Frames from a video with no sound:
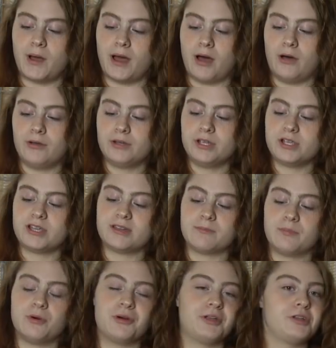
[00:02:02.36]
well. You can
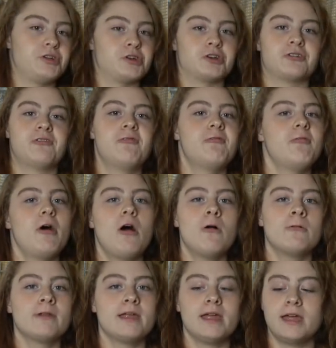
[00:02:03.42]
put your
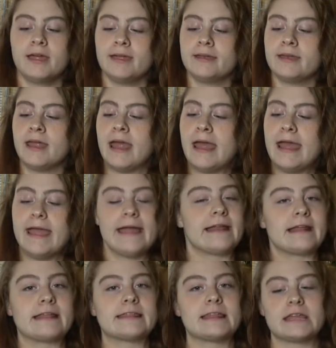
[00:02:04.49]
phone in,
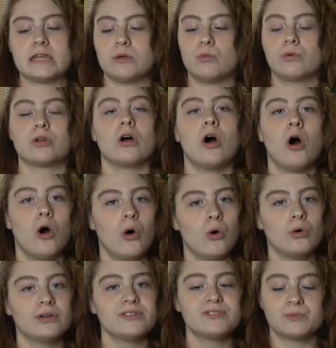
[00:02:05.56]
anything you want to
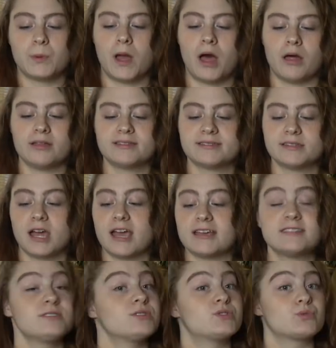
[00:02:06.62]
hold as well. It's
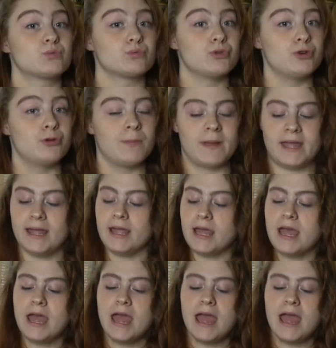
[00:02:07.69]
nice, it's roomy.